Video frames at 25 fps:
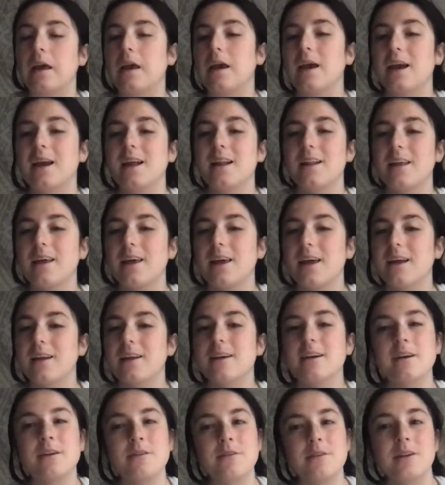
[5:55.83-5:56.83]
in the end,
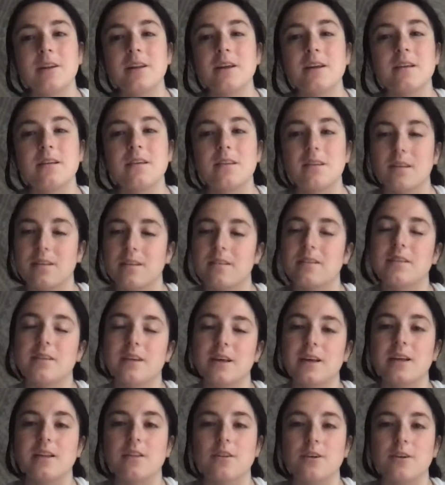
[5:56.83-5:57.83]
it really doesn't
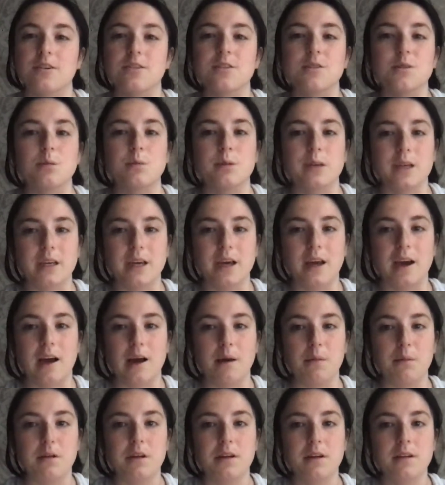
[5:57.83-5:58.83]
take long to make a
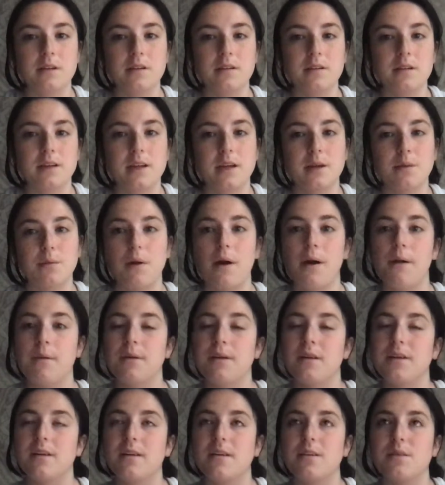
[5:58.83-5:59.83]
habit. It probably
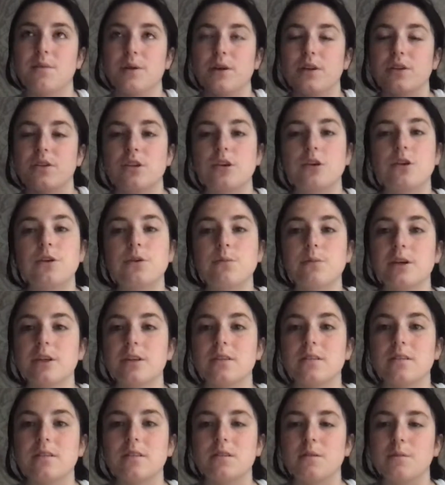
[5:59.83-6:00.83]
takes about 2
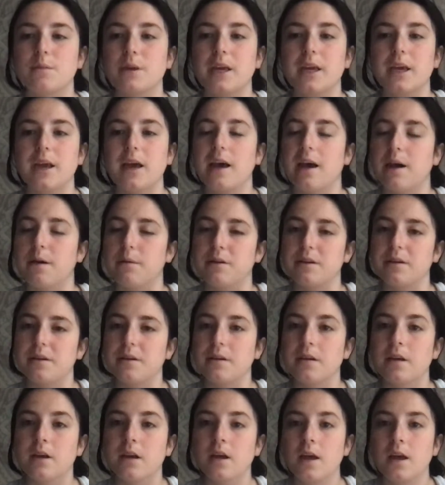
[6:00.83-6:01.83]
months to make a habit,
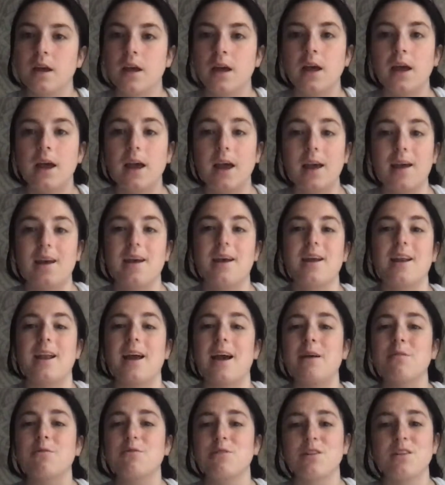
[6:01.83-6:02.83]
and
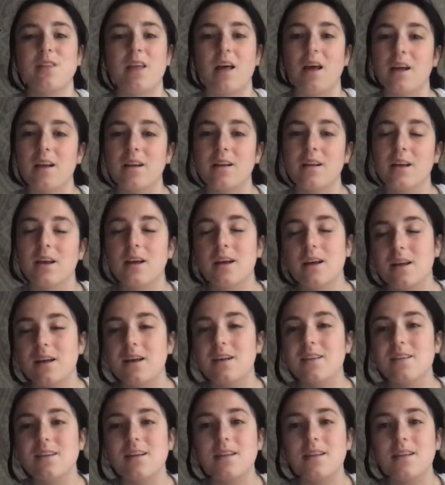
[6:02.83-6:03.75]
after that, that's a